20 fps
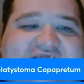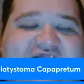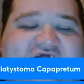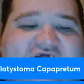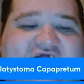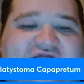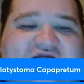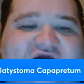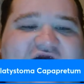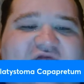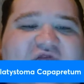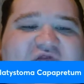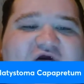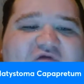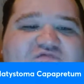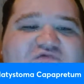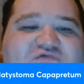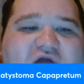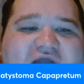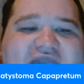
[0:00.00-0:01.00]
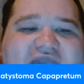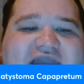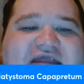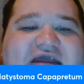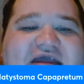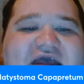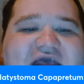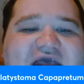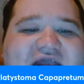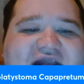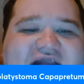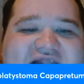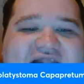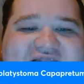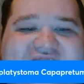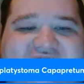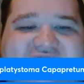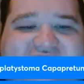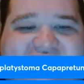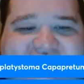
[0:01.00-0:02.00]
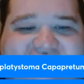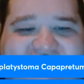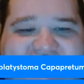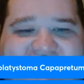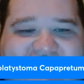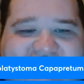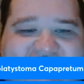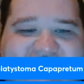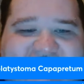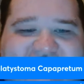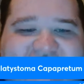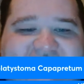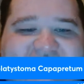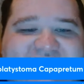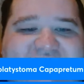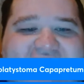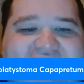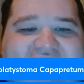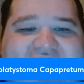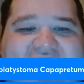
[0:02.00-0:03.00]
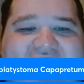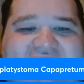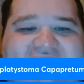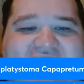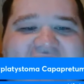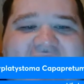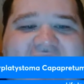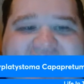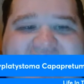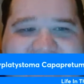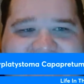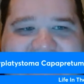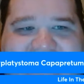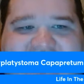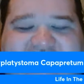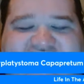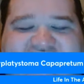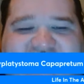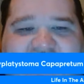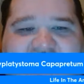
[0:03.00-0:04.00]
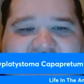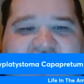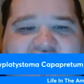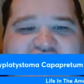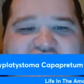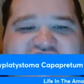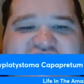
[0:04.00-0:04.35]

under the right conditions. And they eat large